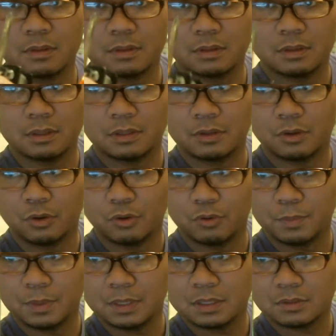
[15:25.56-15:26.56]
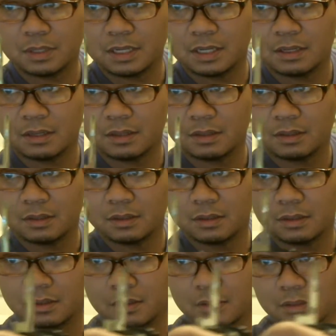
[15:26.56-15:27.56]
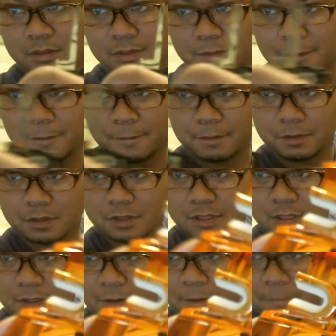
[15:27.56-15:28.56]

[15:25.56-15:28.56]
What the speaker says: hole bits right here. You can see it